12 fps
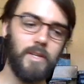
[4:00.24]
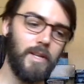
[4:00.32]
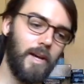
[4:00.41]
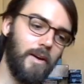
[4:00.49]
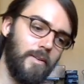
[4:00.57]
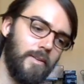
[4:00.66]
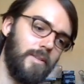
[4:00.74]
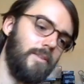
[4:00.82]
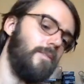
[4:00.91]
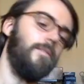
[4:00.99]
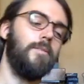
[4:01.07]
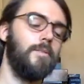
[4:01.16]
it out
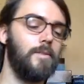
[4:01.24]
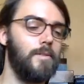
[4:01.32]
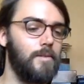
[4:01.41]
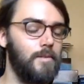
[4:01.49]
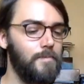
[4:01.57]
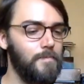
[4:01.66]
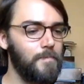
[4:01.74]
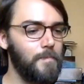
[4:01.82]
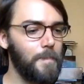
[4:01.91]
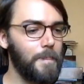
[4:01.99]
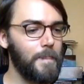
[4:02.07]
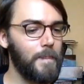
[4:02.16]
is,
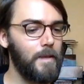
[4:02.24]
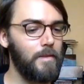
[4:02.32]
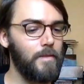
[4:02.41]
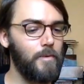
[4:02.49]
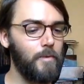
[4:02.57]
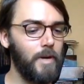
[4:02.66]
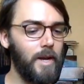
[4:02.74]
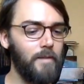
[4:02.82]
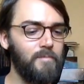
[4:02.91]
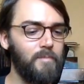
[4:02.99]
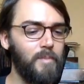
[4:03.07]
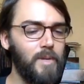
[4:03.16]
the way
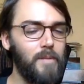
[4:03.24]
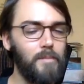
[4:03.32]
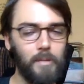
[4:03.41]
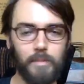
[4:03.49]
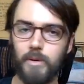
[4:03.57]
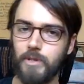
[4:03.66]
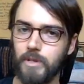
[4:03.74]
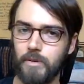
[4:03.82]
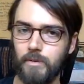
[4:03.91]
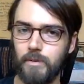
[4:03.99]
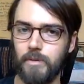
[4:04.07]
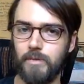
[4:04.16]
I've been approaching
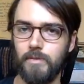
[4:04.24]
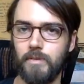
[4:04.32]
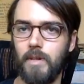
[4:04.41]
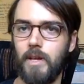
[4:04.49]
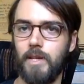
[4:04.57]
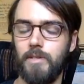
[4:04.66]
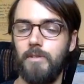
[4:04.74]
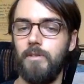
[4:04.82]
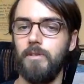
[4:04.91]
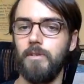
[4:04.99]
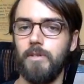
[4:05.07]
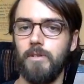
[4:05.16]
chords for the last
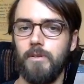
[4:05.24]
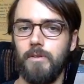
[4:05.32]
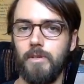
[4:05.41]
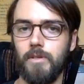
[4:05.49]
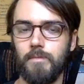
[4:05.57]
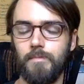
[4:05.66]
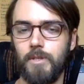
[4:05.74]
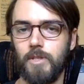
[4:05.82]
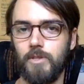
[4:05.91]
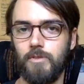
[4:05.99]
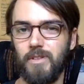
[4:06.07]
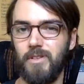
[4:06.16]
year or so is just
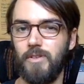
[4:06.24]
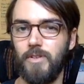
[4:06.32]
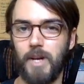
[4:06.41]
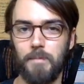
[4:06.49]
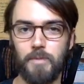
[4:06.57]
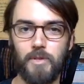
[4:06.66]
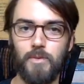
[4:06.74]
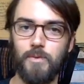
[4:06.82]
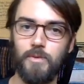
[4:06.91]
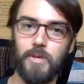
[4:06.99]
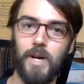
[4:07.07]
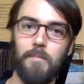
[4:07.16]
strictly drop 2,
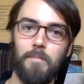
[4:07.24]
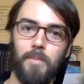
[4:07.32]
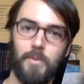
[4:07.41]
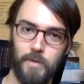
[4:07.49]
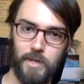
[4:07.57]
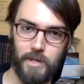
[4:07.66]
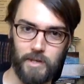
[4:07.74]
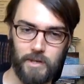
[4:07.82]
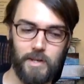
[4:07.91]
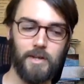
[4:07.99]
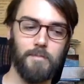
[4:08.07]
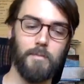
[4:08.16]
drop 3,
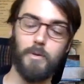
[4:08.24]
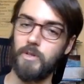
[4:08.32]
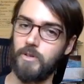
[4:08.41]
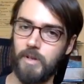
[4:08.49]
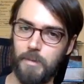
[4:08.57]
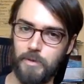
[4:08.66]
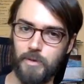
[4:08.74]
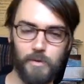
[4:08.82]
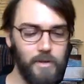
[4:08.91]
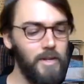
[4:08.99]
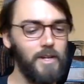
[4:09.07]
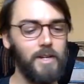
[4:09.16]
mostly drop 2.
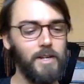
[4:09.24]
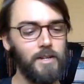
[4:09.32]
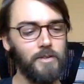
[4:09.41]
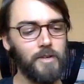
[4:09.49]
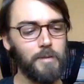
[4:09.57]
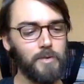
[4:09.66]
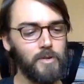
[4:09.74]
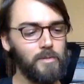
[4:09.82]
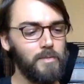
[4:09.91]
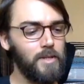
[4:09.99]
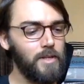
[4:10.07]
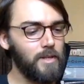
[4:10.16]
Drop 2
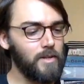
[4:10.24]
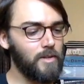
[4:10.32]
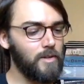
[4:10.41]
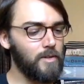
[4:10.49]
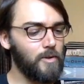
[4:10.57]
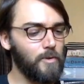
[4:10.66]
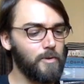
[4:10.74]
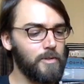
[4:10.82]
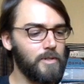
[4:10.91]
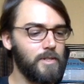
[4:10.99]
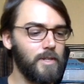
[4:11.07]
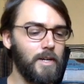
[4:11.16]
being
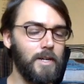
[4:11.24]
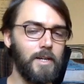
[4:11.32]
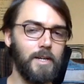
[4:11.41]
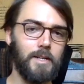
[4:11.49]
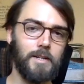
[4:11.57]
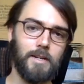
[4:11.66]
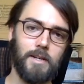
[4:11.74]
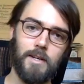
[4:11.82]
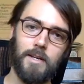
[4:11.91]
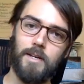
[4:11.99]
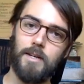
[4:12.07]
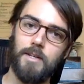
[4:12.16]
chords on
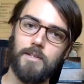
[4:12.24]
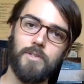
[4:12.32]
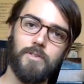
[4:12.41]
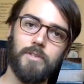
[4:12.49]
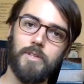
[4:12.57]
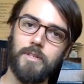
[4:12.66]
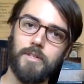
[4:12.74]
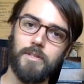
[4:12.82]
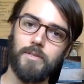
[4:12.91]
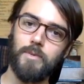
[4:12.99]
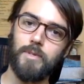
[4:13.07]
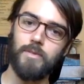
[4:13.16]

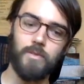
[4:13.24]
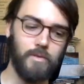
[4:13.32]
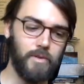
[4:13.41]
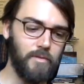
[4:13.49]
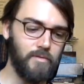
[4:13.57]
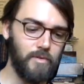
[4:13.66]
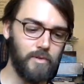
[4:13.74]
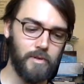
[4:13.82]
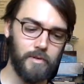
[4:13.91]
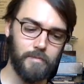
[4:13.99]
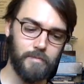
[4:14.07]
strings 1, 2, 3, and 4.